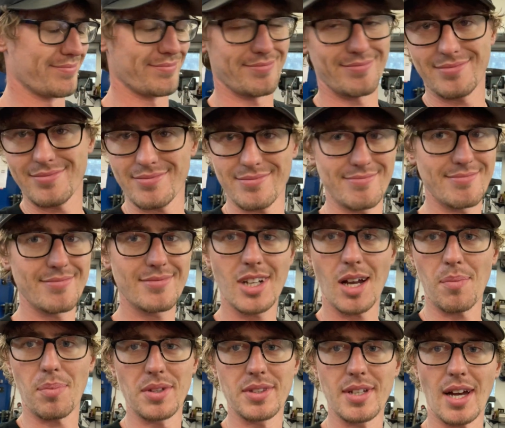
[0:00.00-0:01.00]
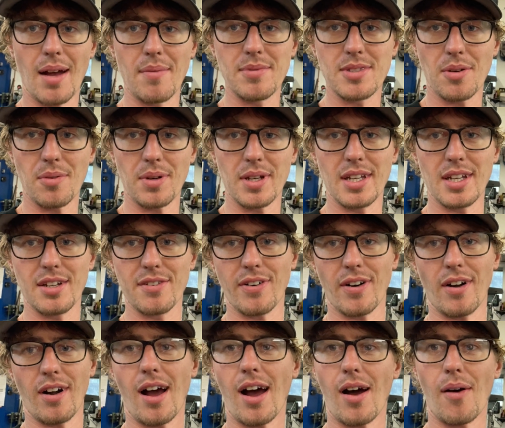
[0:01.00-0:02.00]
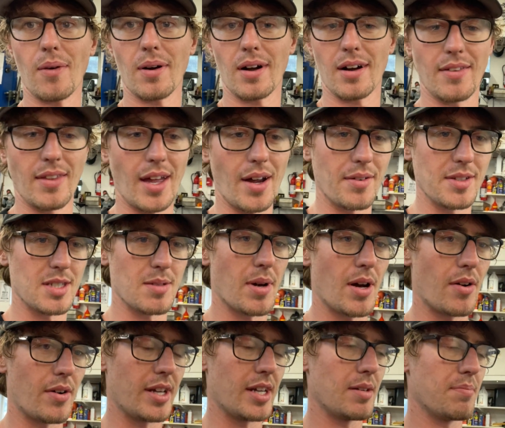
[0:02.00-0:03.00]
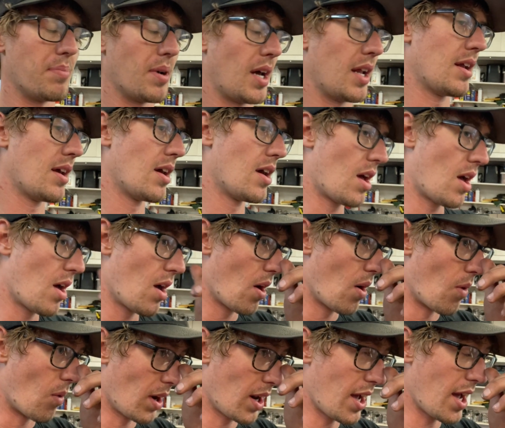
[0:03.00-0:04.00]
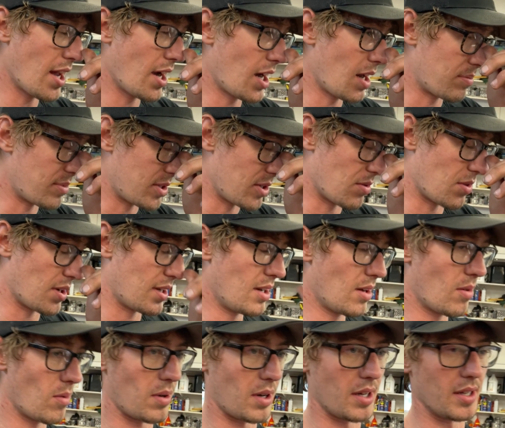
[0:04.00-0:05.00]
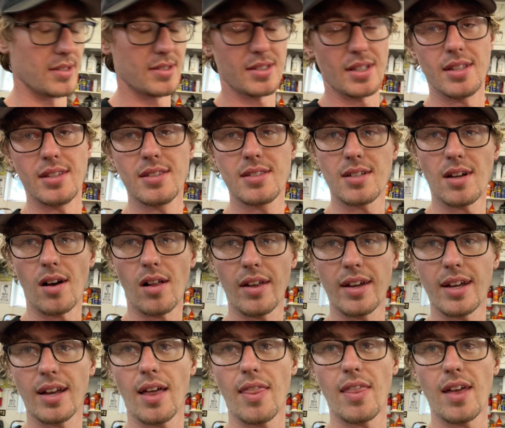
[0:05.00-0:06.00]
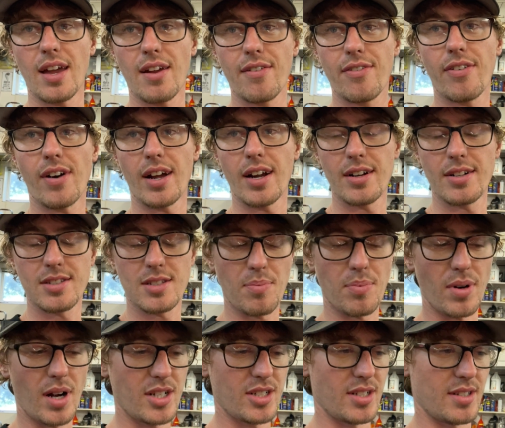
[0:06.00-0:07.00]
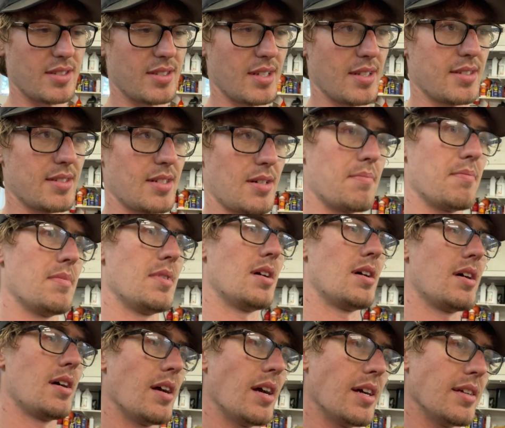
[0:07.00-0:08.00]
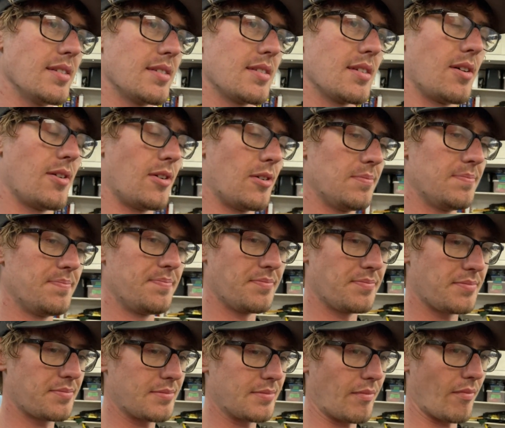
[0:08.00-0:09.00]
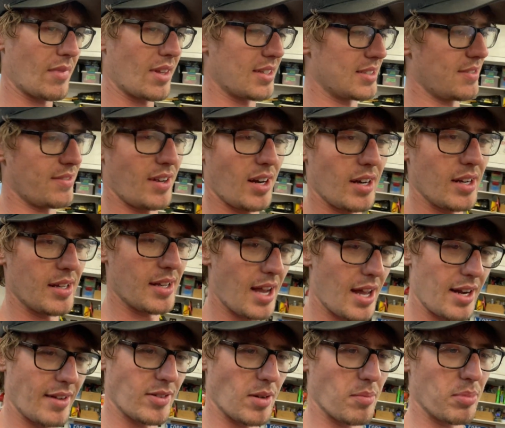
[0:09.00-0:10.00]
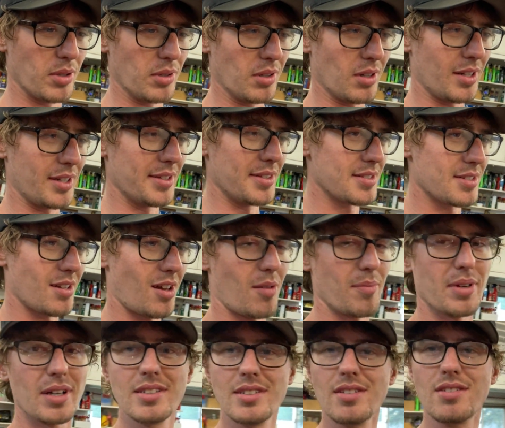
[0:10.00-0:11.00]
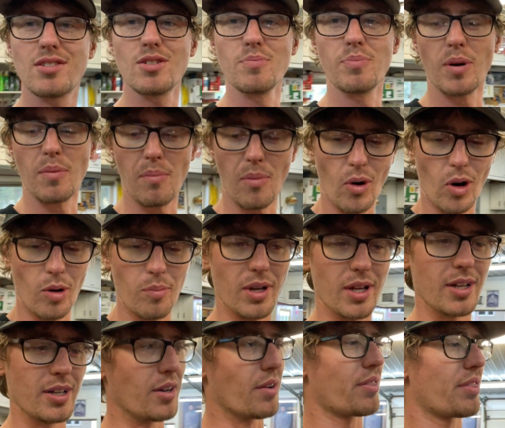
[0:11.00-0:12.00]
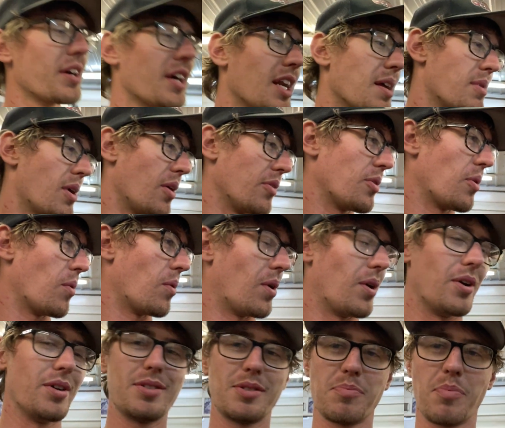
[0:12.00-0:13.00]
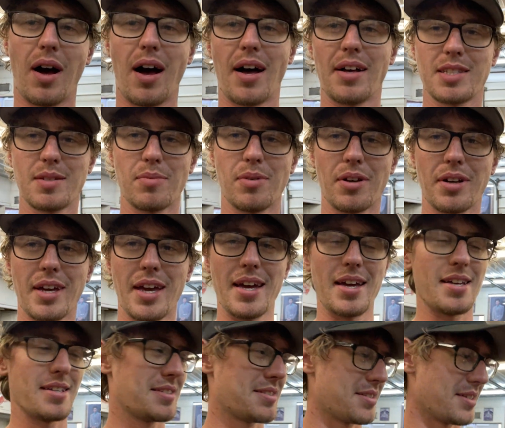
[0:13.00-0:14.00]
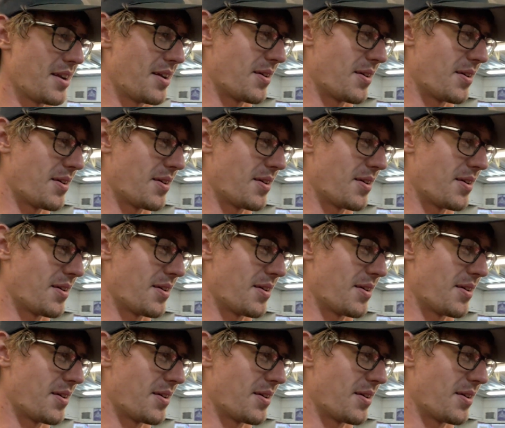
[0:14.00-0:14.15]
a couple times a week for an hour, and that was about it. But what I ended up doing was installing the fire suppression system. And so it's a very kind of a brutal install because it's super morbid. You're thinking about the worst possible case,